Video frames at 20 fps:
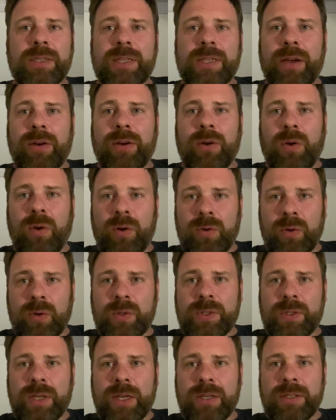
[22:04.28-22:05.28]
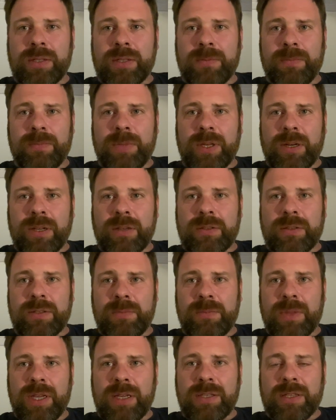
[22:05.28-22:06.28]
there are also some
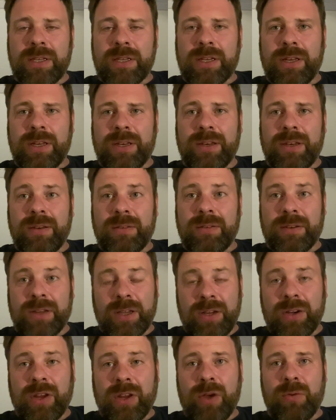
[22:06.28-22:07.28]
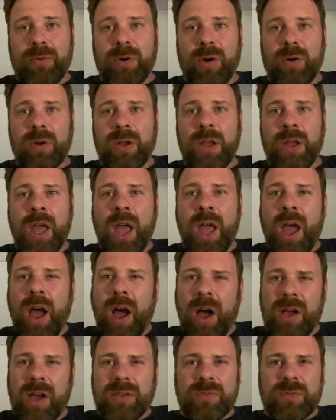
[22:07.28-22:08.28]
things that could go wrong.
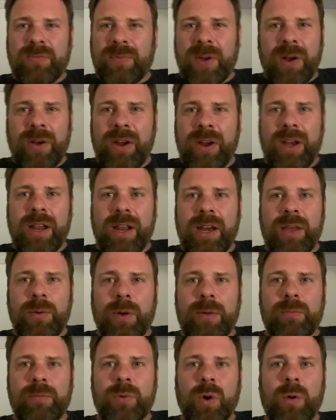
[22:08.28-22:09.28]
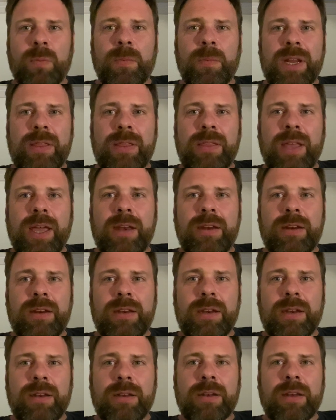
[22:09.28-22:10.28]
Ours very nearly went wrong, but in the end it
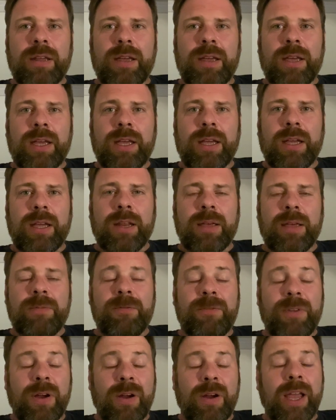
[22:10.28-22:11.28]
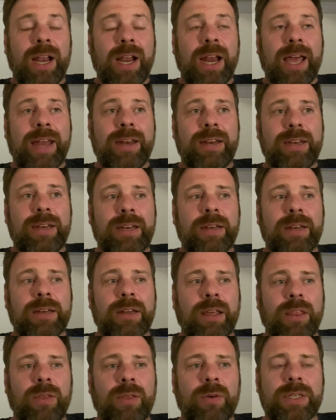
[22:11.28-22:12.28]
didn't, and I'm very glad it didn't.
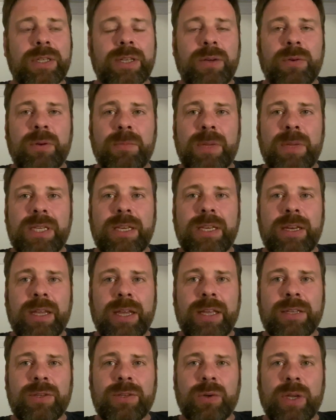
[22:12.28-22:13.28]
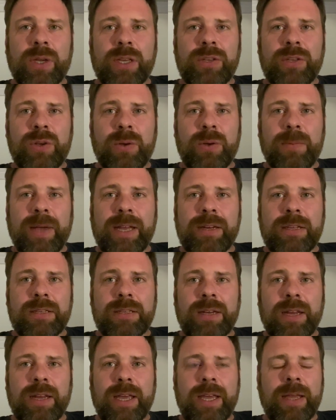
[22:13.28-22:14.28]
Otherwise I wouldn't be sitting here talking to you about it
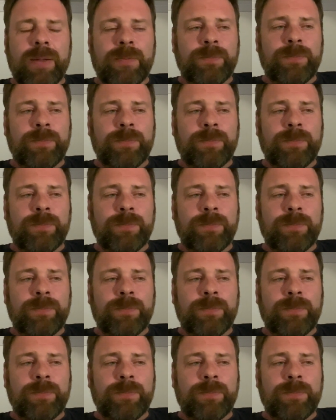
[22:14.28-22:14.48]
today.